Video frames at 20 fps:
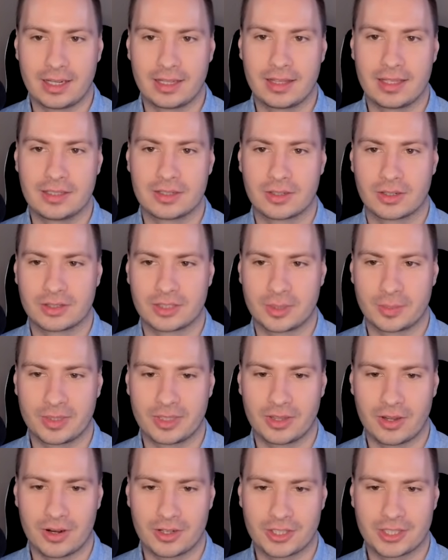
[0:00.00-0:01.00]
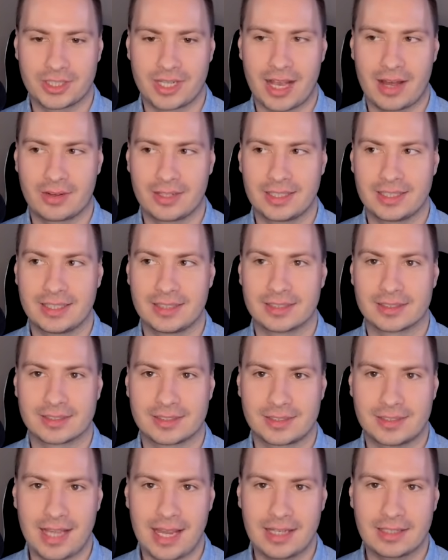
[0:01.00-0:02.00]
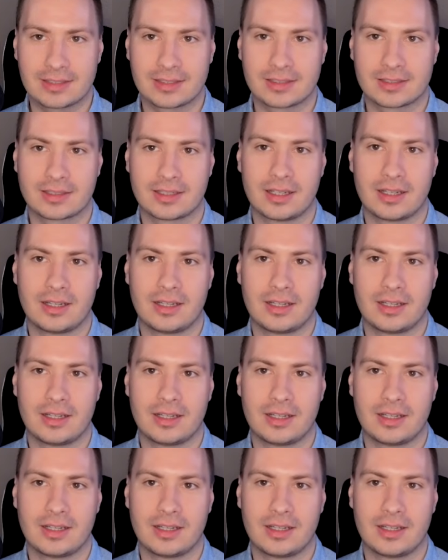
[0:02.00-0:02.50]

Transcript: These are some of the largest counties in the state.